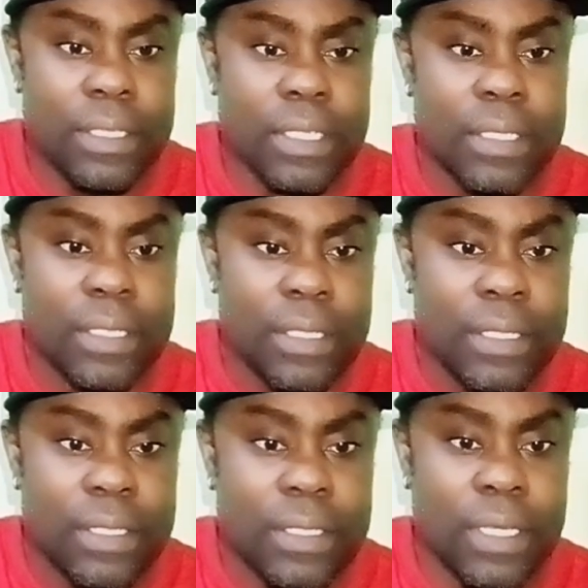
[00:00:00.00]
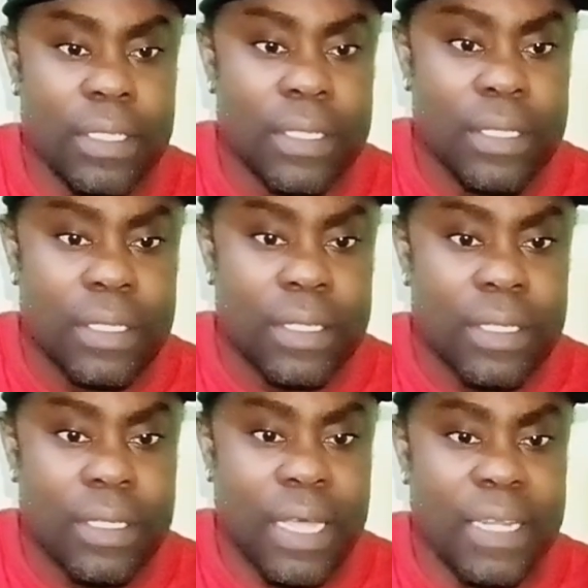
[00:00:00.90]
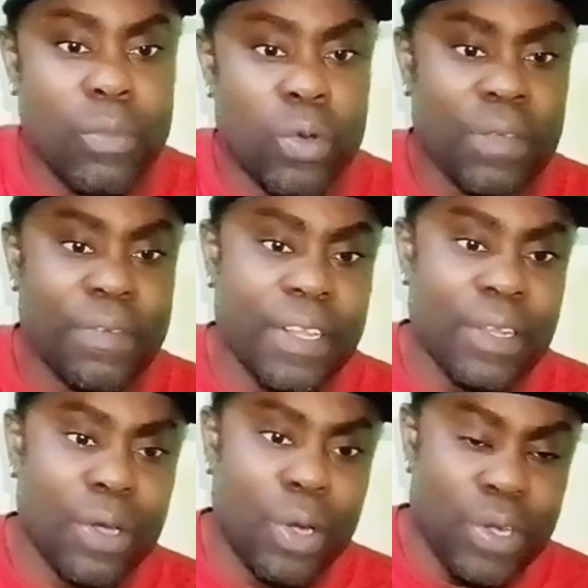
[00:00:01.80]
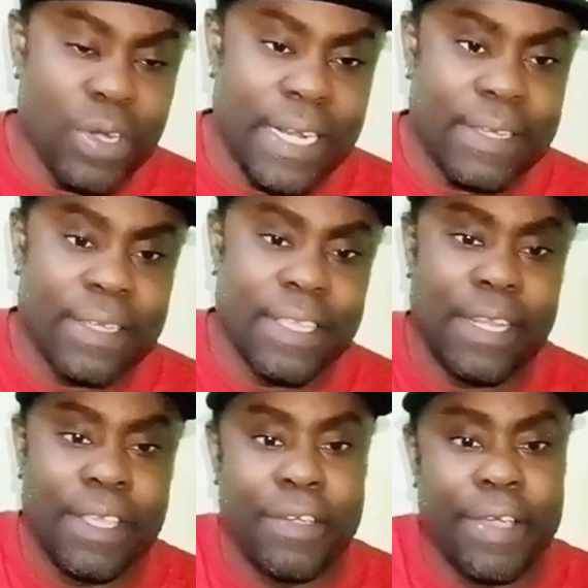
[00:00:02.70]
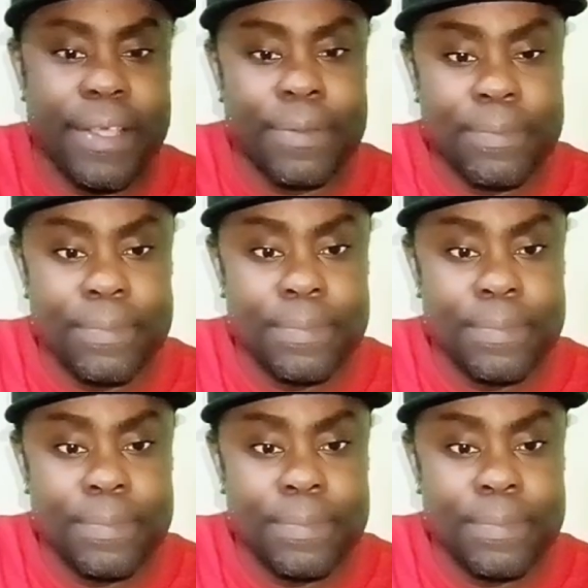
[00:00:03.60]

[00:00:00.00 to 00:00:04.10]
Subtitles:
Watch out. See? And the motor vehicle go down that little hill here. Right?